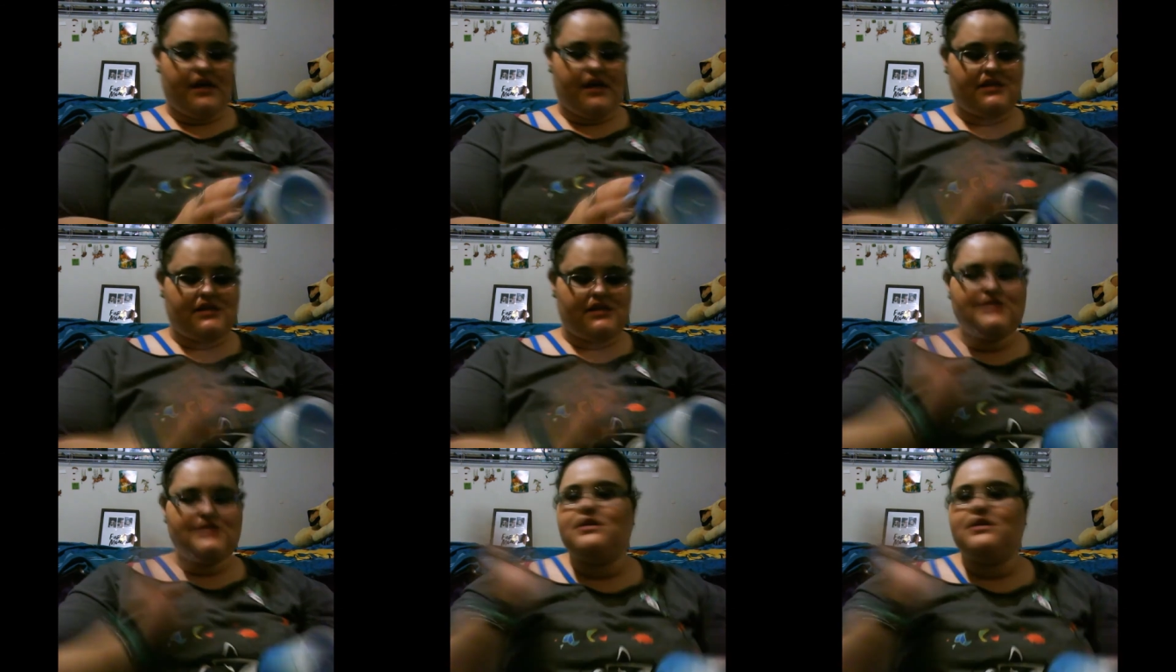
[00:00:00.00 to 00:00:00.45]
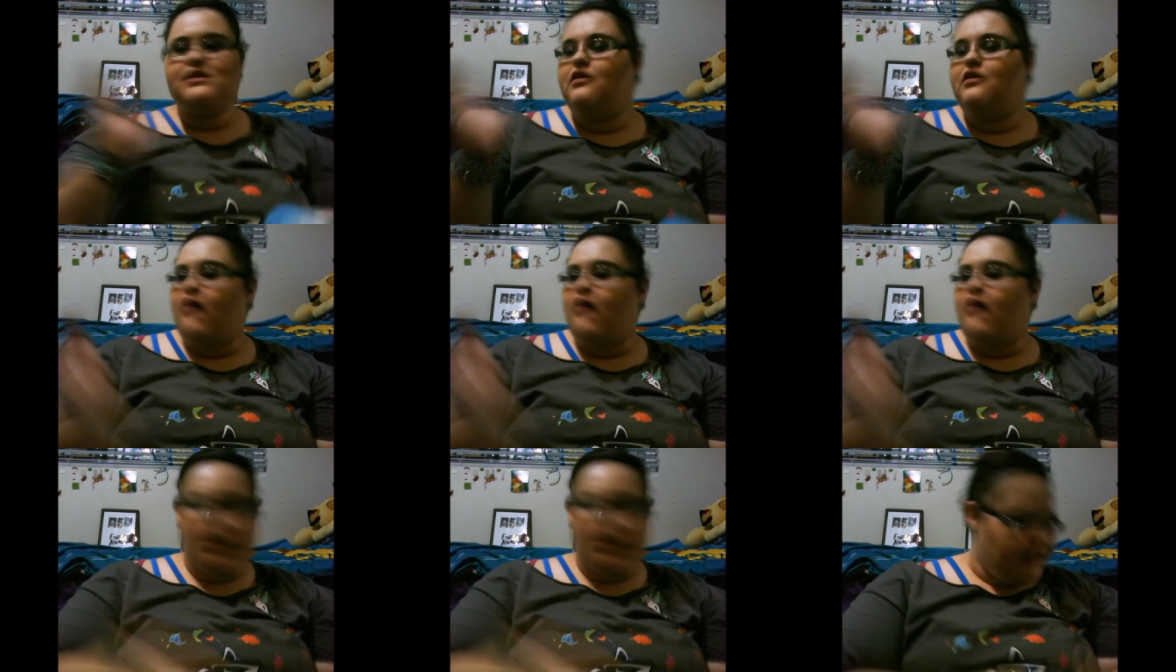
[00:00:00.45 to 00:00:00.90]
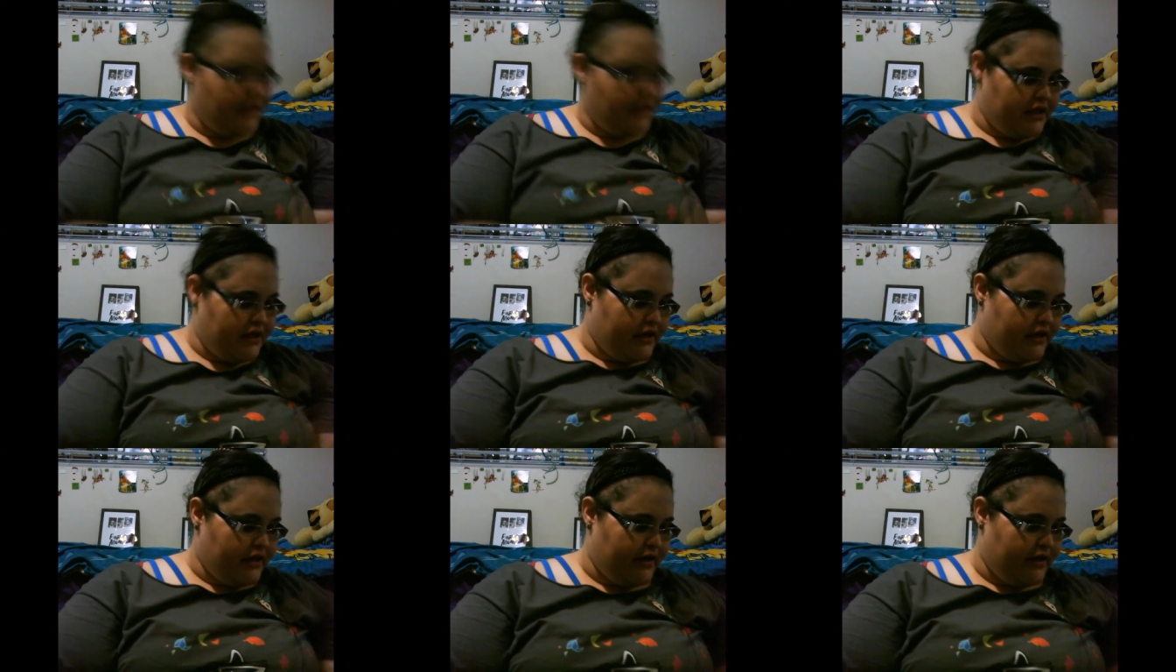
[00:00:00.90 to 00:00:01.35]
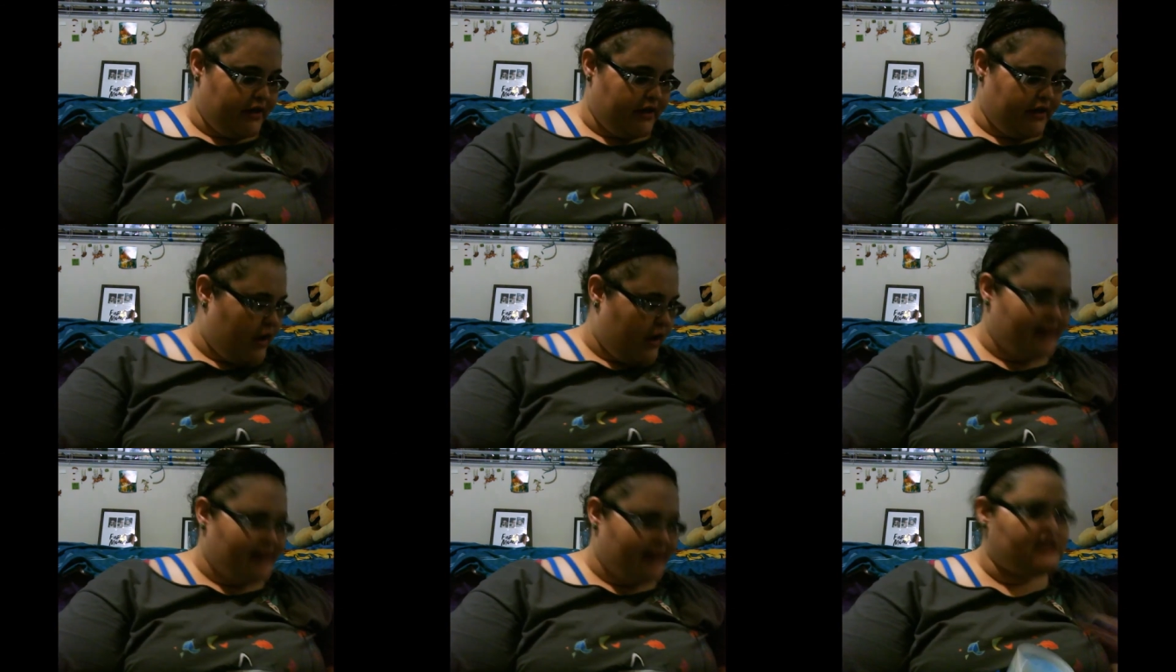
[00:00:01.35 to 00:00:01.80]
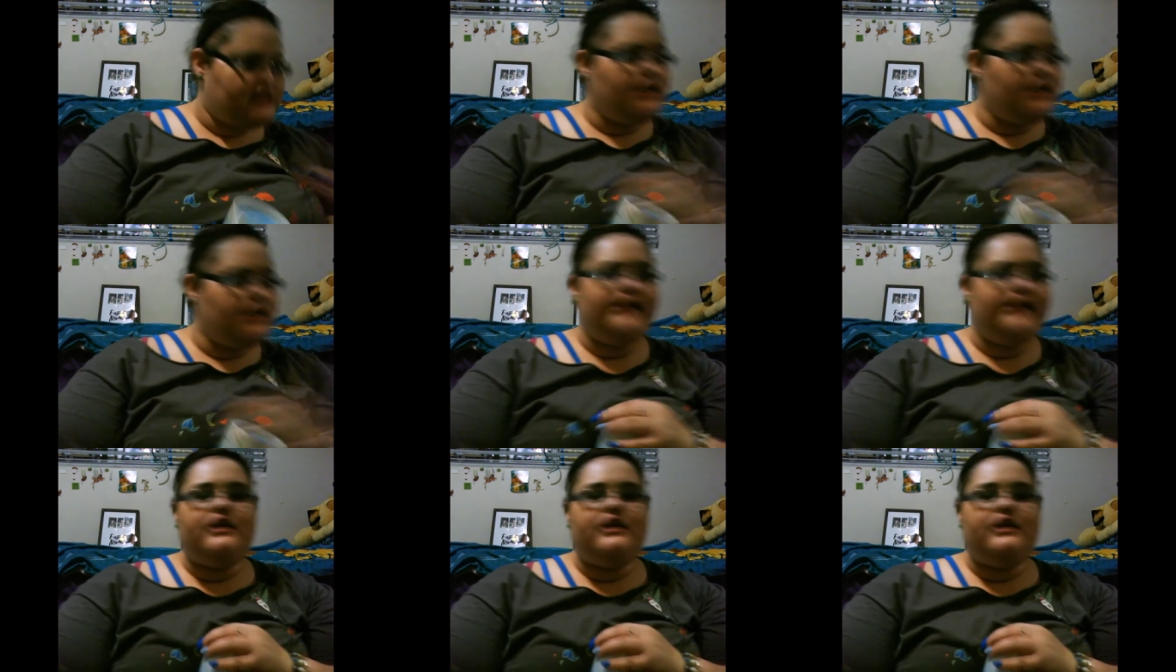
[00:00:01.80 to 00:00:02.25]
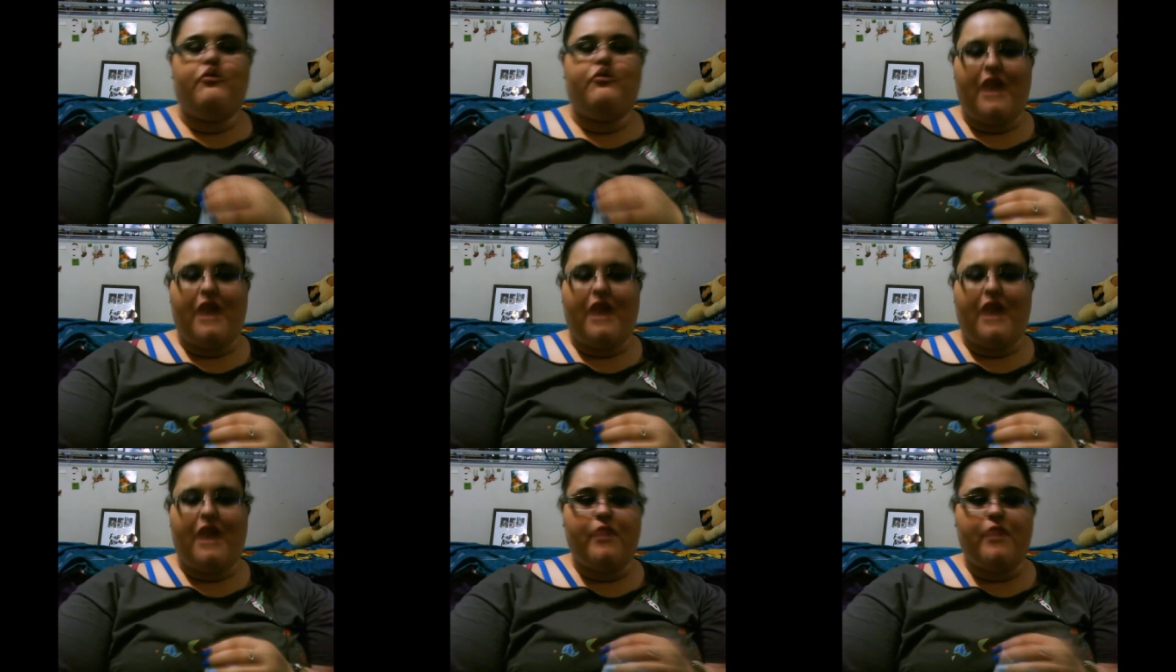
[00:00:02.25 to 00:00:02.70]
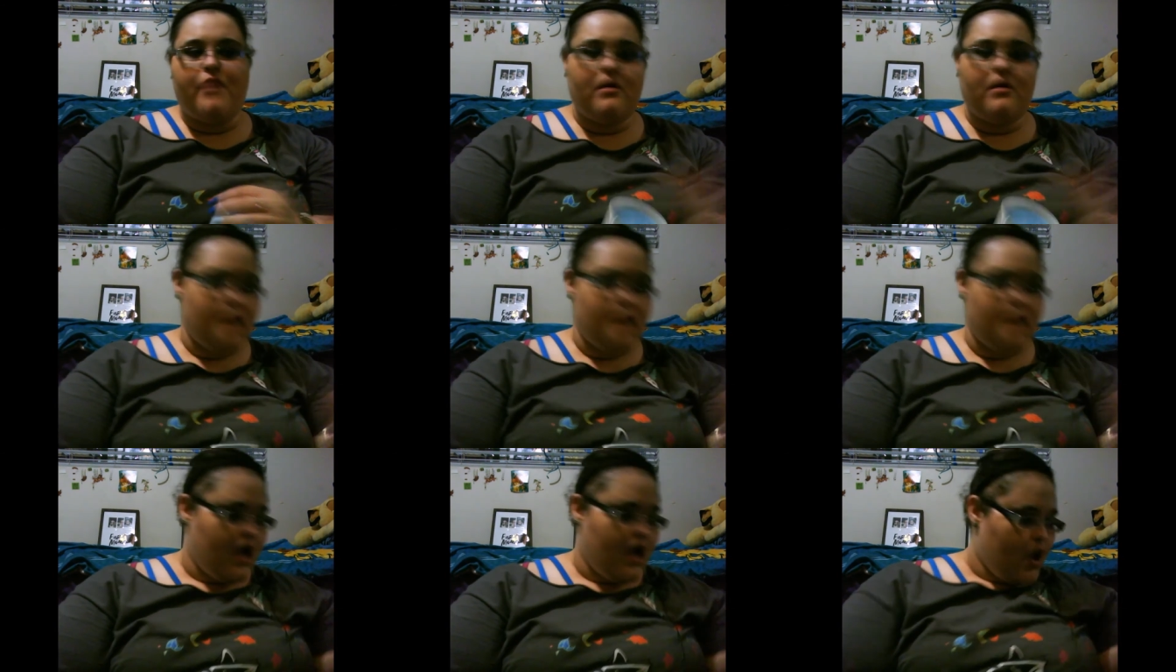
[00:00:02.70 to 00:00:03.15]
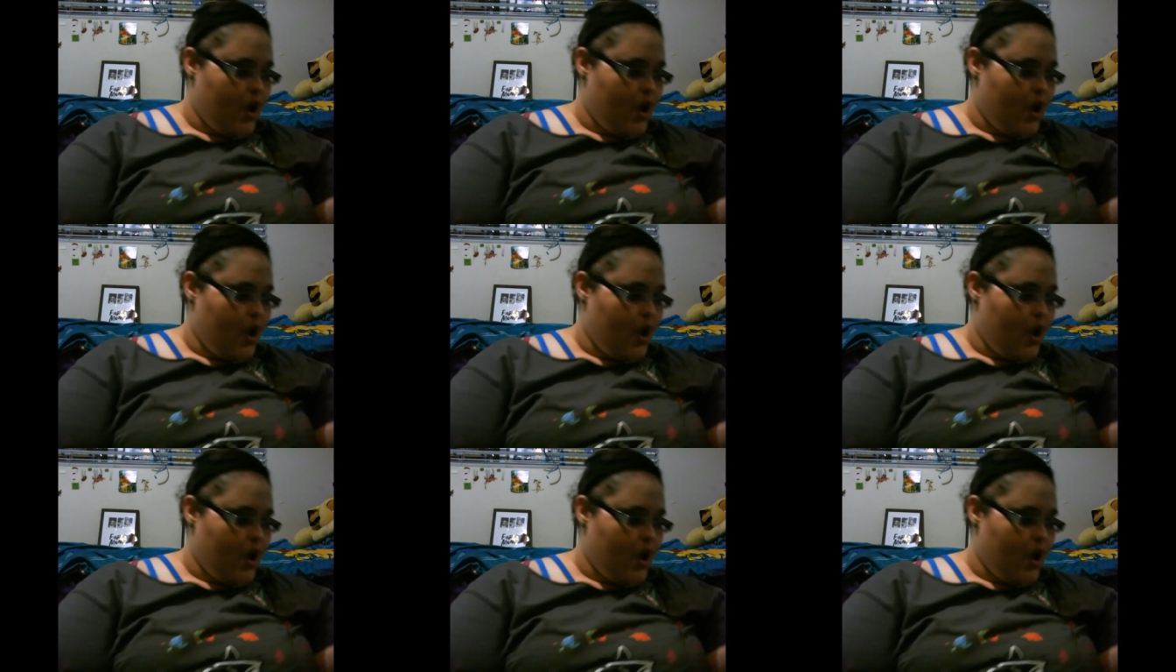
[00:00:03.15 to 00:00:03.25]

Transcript: guys already heard why I selected the bath bomb,